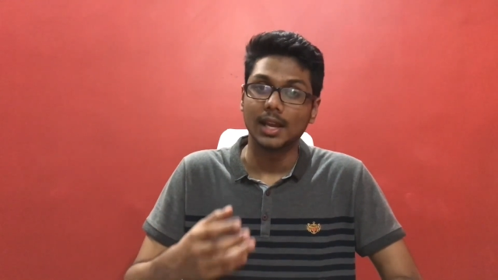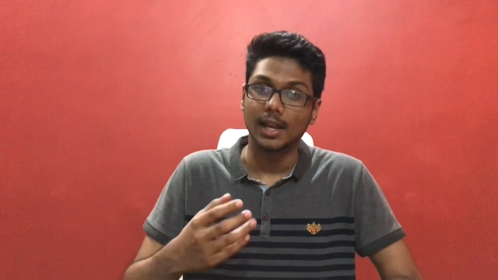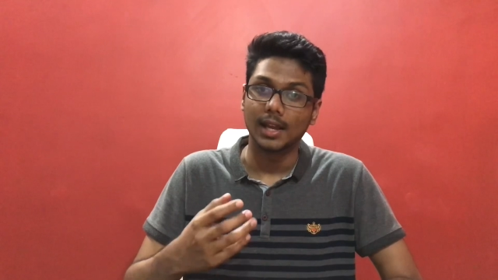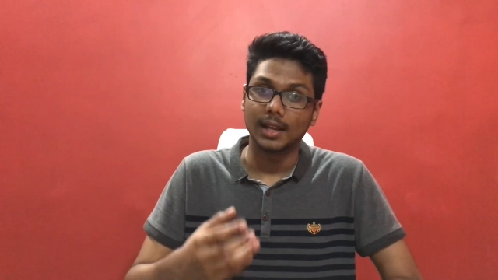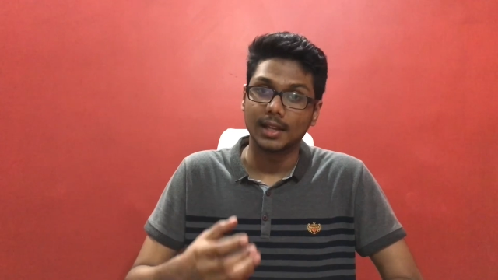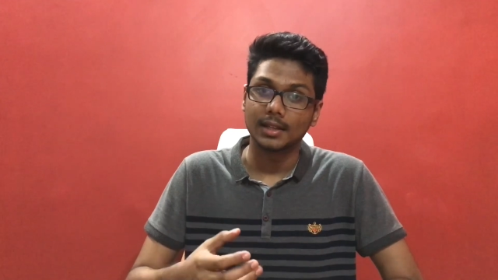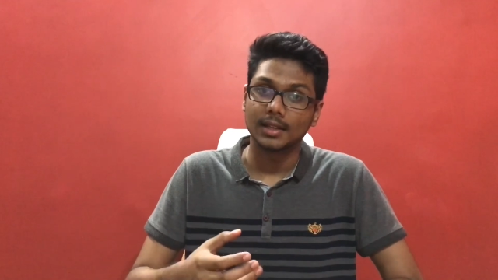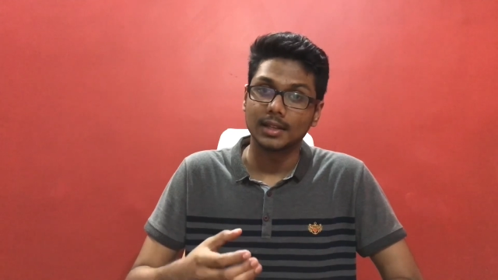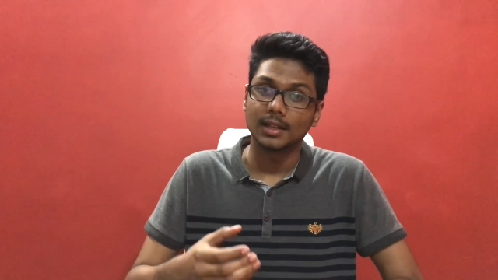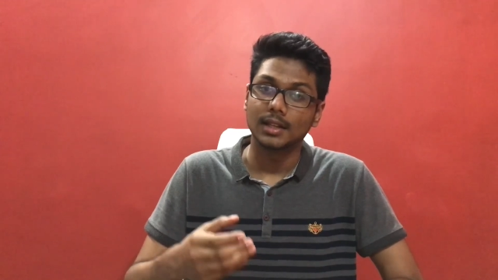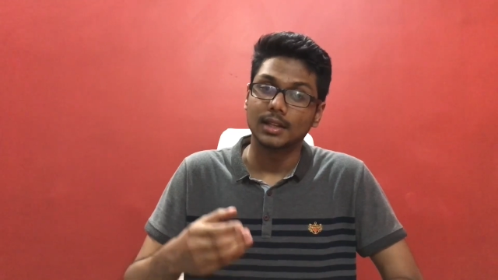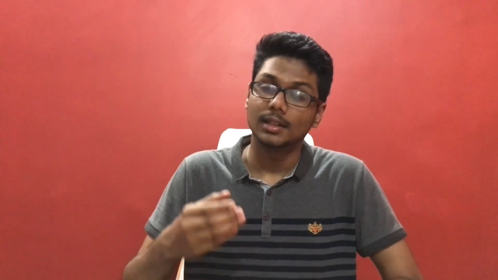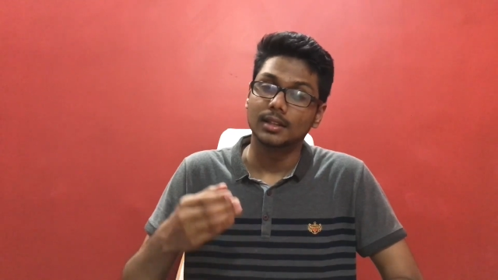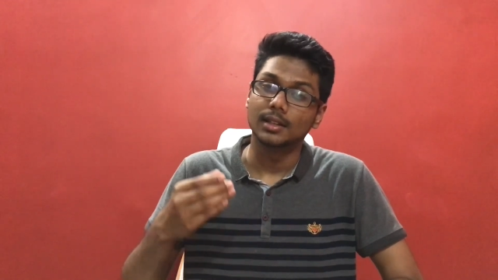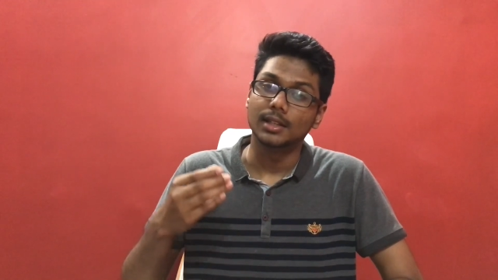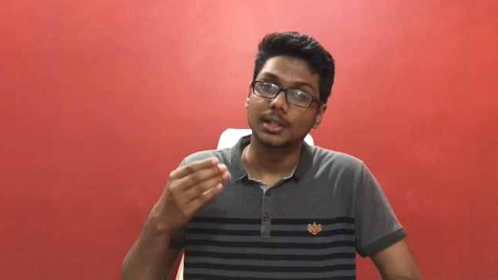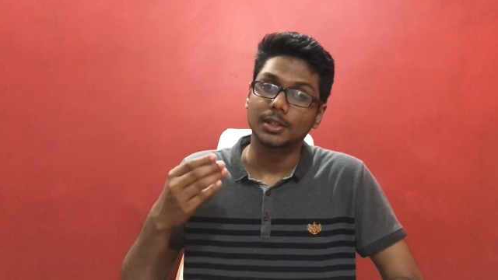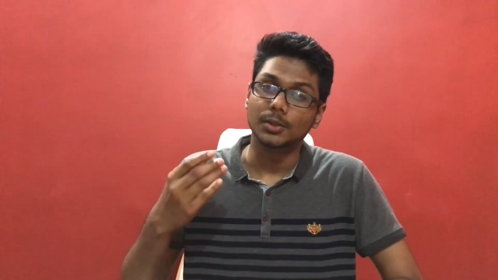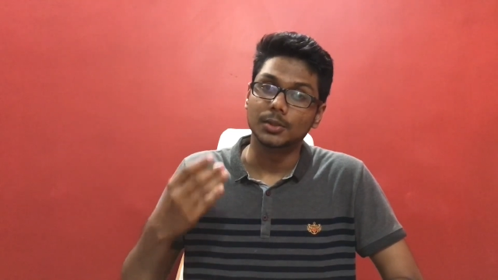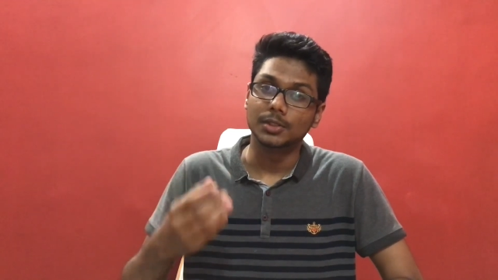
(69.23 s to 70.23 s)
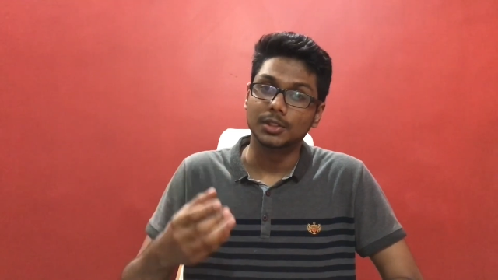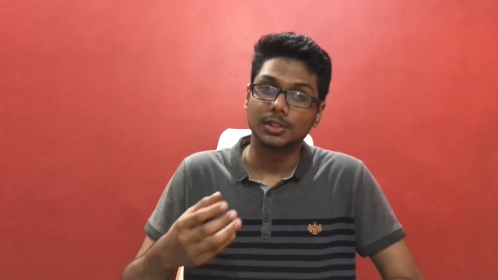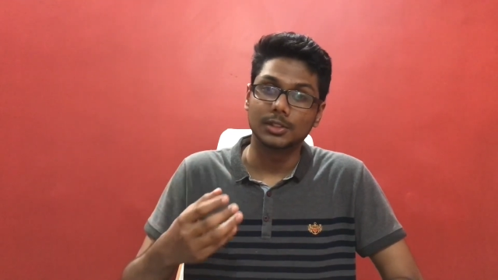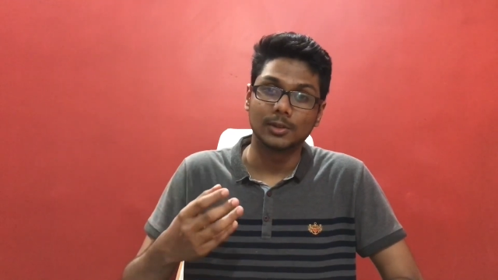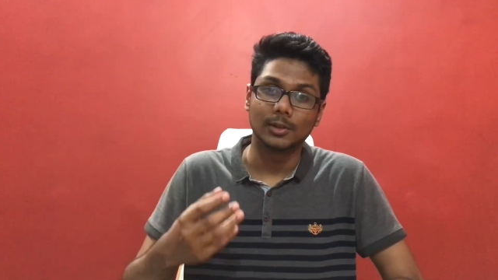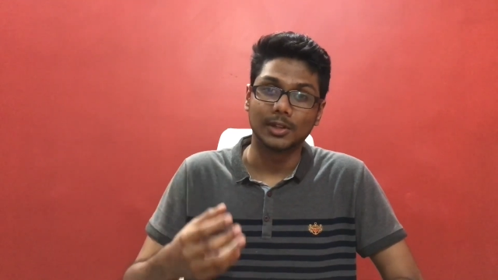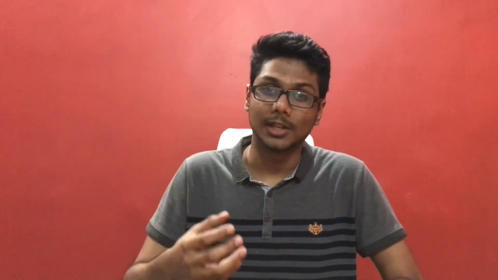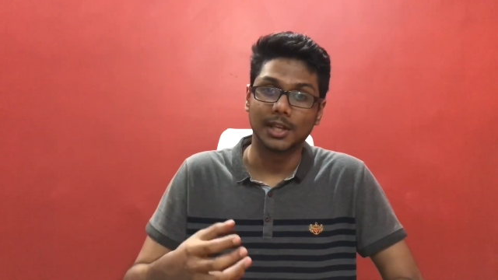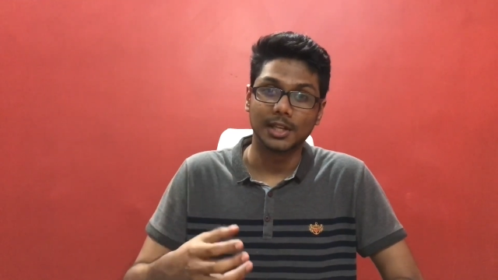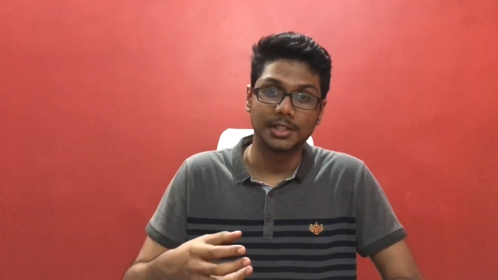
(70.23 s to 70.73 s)
and the
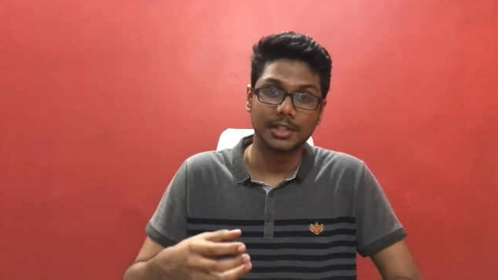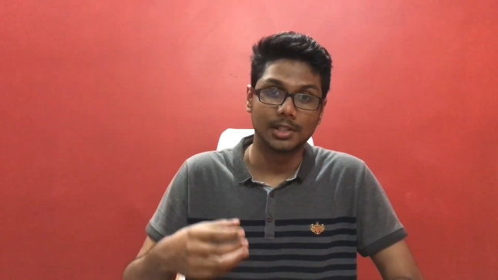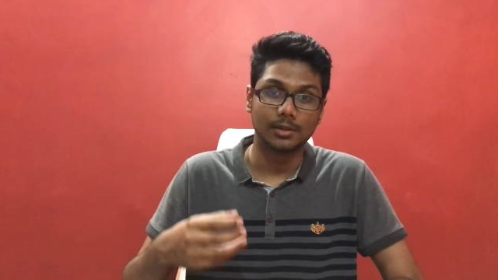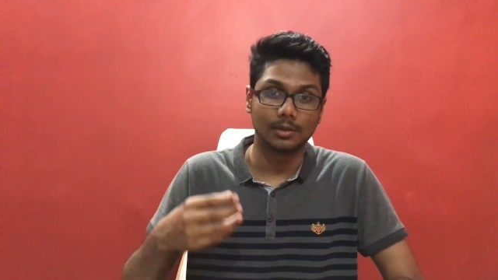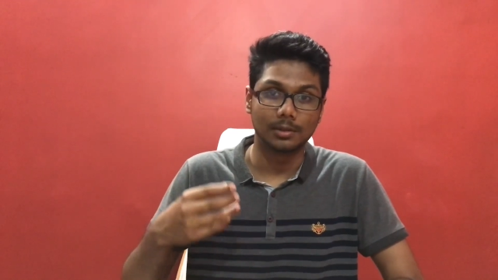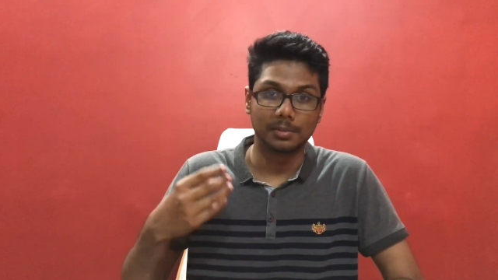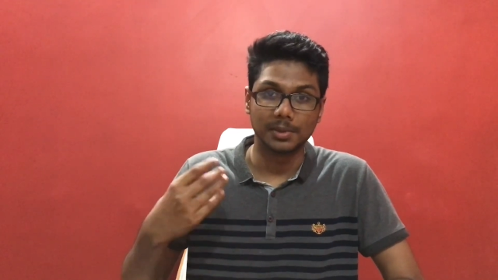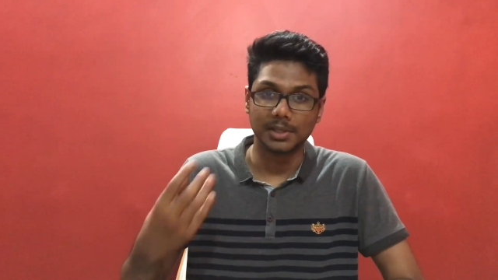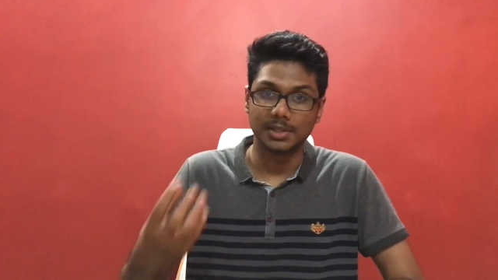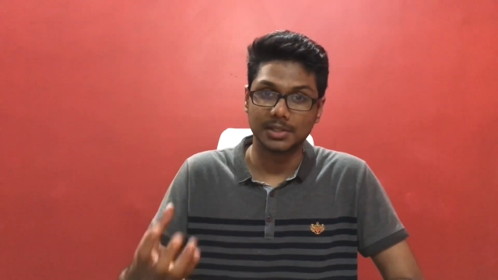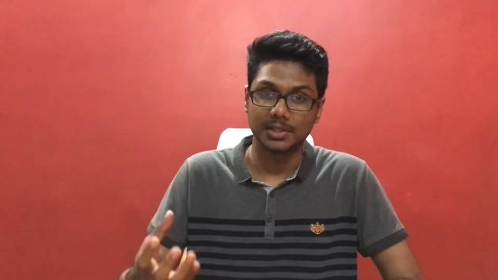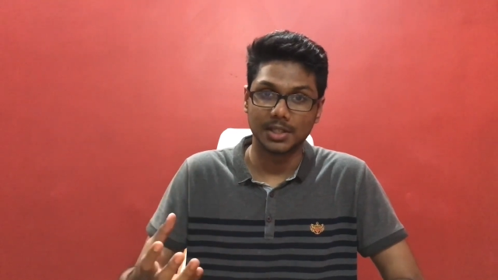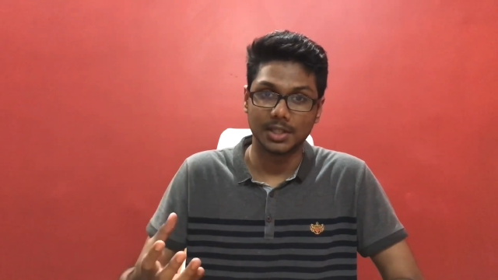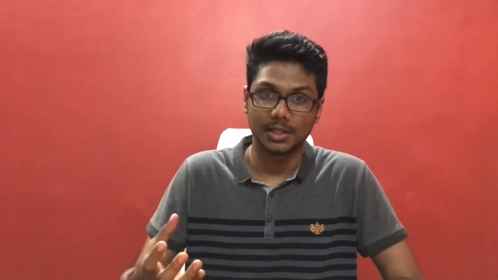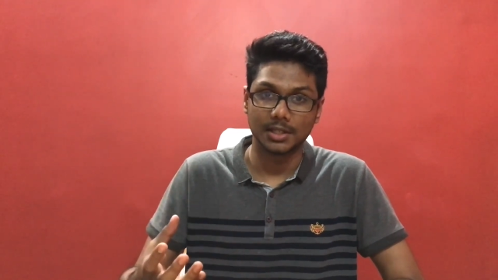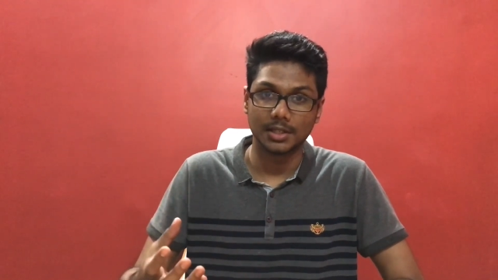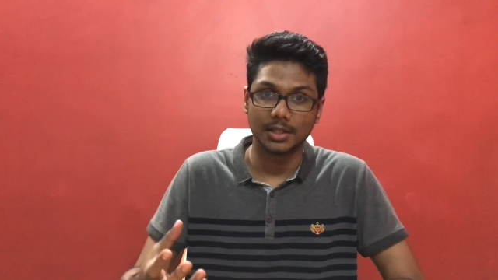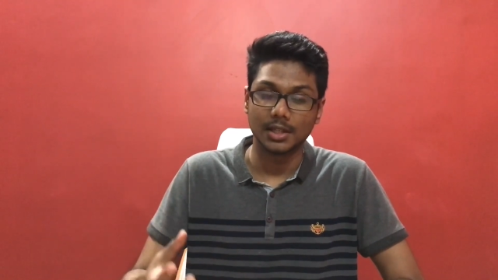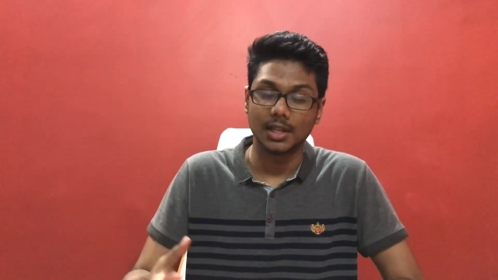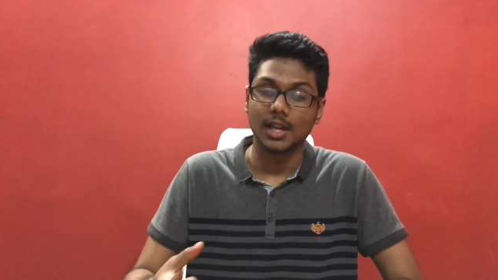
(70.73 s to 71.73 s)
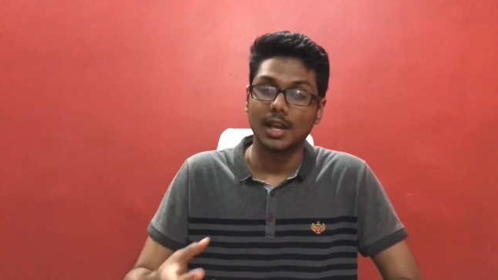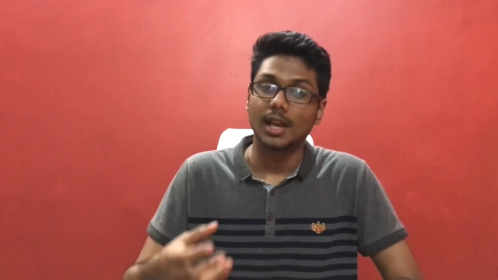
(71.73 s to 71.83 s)
user's location will be shared.